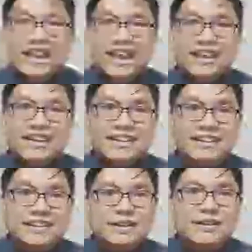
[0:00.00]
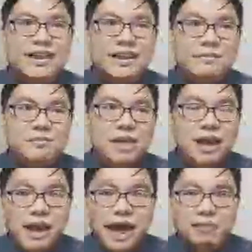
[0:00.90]
And
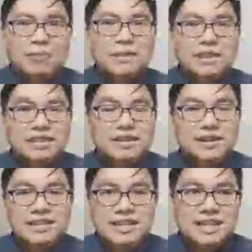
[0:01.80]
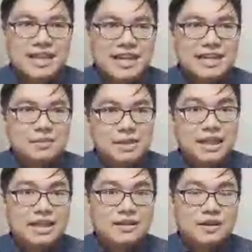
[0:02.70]
I will be discussing that a little bit
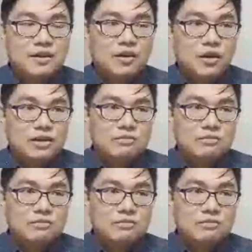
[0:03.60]
later on